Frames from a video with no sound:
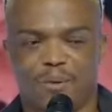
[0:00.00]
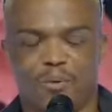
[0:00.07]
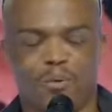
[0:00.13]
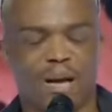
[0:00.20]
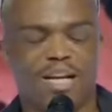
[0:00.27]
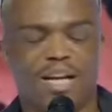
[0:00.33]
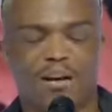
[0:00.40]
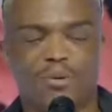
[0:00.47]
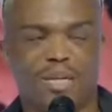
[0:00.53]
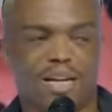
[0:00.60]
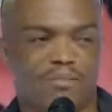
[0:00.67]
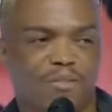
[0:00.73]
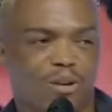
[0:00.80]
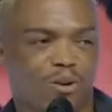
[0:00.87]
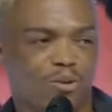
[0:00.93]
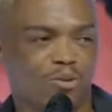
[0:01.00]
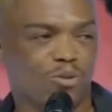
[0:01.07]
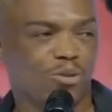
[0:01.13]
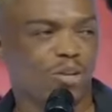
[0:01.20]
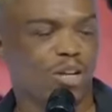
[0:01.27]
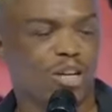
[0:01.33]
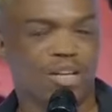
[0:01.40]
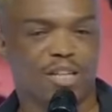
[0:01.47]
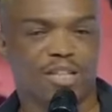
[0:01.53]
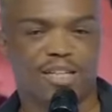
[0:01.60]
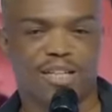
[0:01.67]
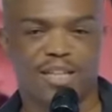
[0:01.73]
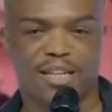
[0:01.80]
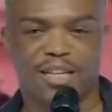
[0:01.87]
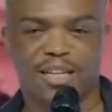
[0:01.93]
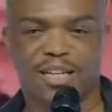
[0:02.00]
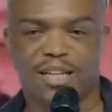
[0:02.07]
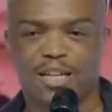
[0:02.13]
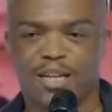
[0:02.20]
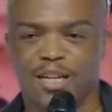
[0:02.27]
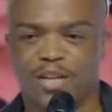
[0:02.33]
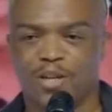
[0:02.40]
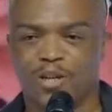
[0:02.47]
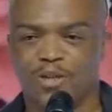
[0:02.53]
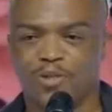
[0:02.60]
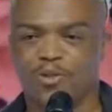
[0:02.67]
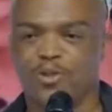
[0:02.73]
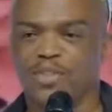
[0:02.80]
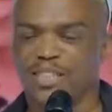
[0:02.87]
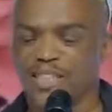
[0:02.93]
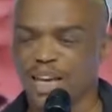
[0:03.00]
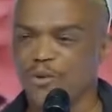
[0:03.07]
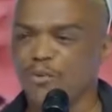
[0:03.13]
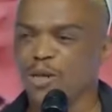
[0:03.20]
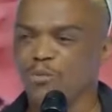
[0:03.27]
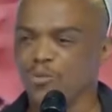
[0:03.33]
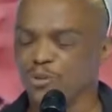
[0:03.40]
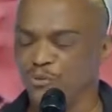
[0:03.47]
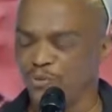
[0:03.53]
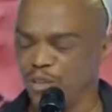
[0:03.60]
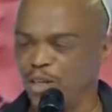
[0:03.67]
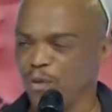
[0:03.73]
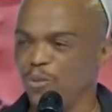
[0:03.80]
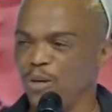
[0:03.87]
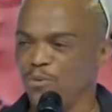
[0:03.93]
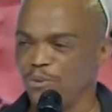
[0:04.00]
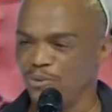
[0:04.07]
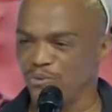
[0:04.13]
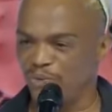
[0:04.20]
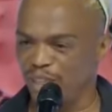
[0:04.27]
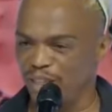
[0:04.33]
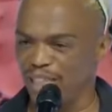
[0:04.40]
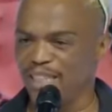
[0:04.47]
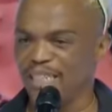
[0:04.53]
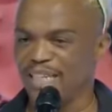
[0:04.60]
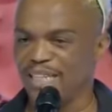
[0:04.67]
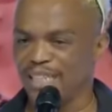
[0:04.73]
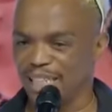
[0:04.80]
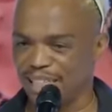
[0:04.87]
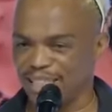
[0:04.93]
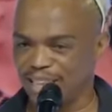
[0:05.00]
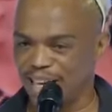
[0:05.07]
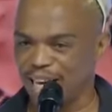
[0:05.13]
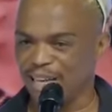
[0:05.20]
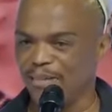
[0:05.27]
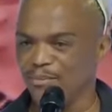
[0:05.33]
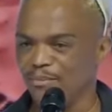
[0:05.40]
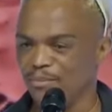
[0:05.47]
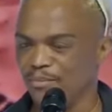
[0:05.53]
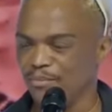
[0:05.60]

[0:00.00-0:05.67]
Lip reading: When are we ever going to learn to say what we feel when we feel it at that time?